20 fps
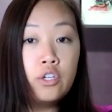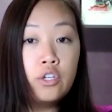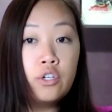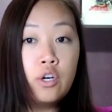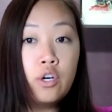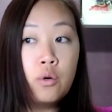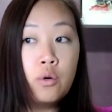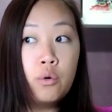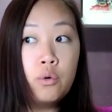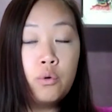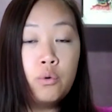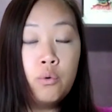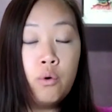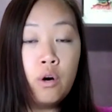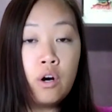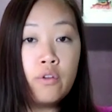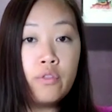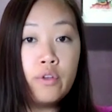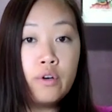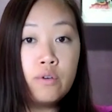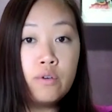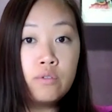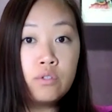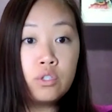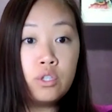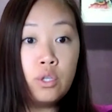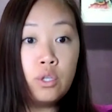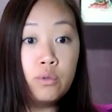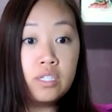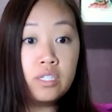you know, who are those
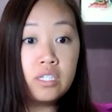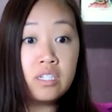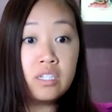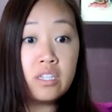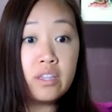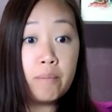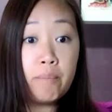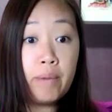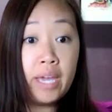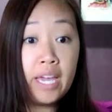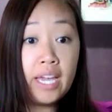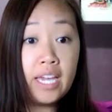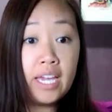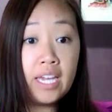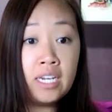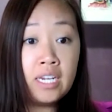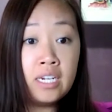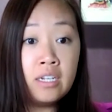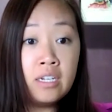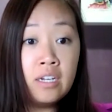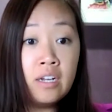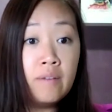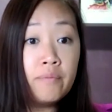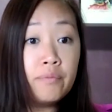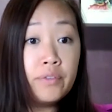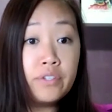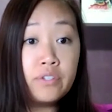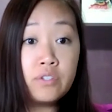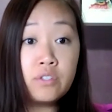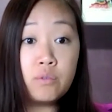closest to the pain?
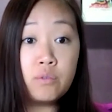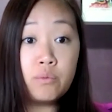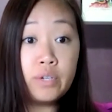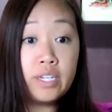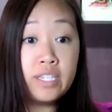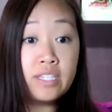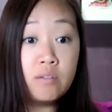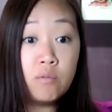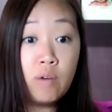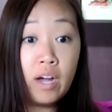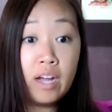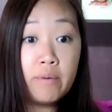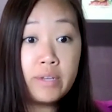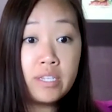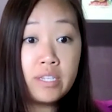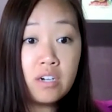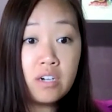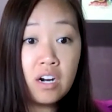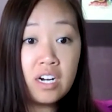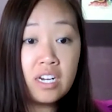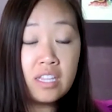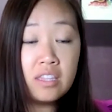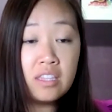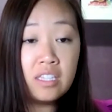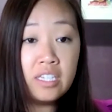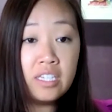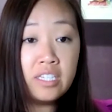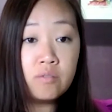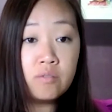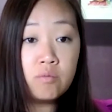This is the reason why we started
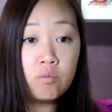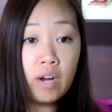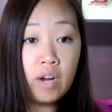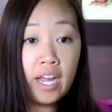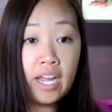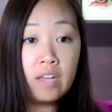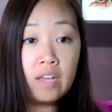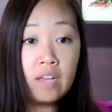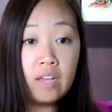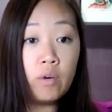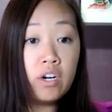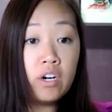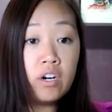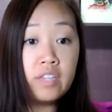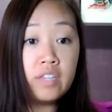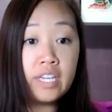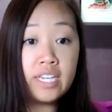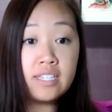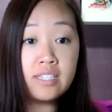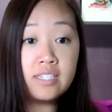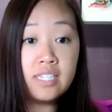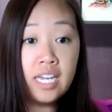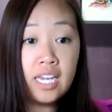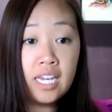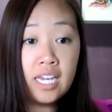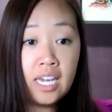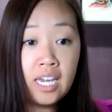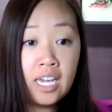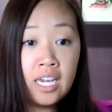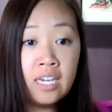this, right? What are they
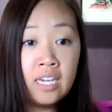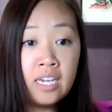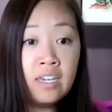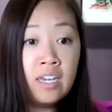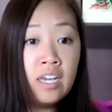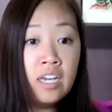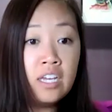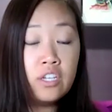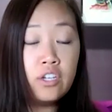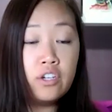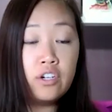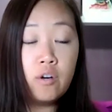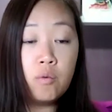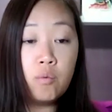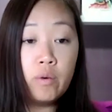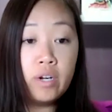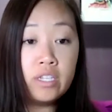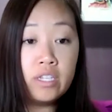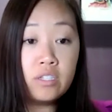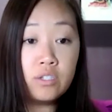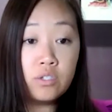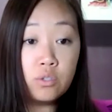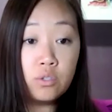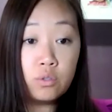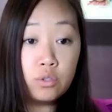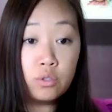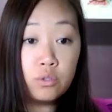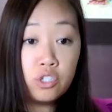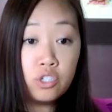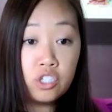saying? You know, what is the
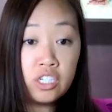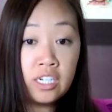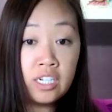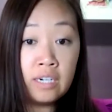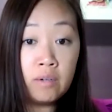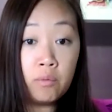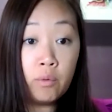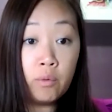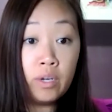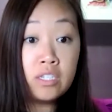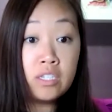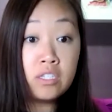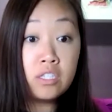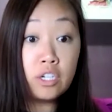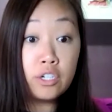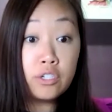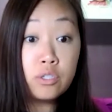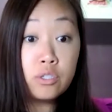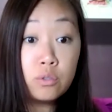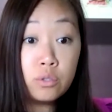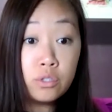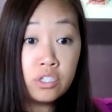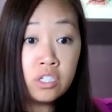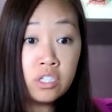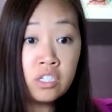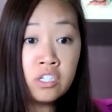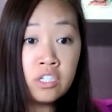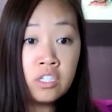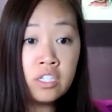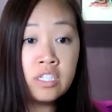solution? What is their
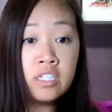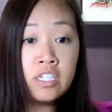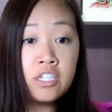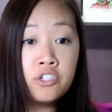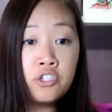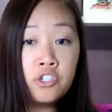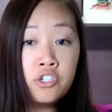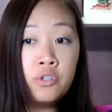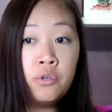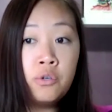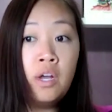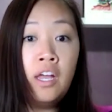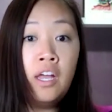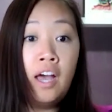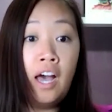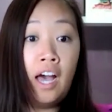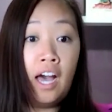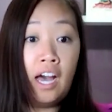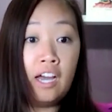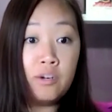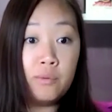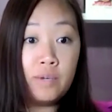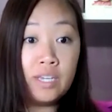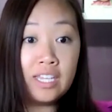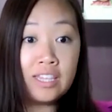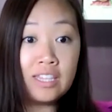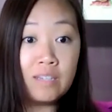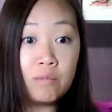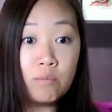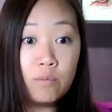solution to this issue? How do we
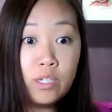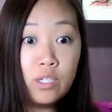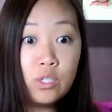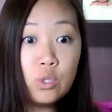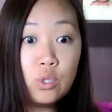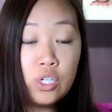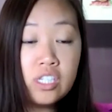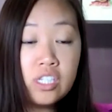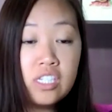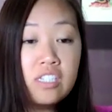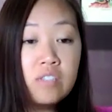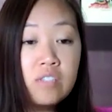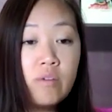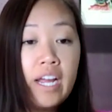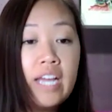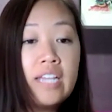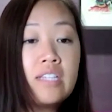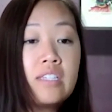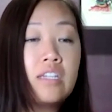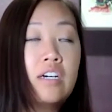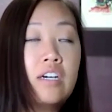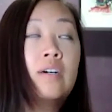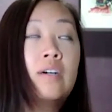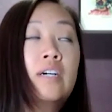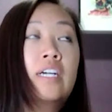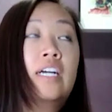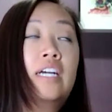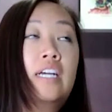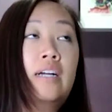get them resources, right? So,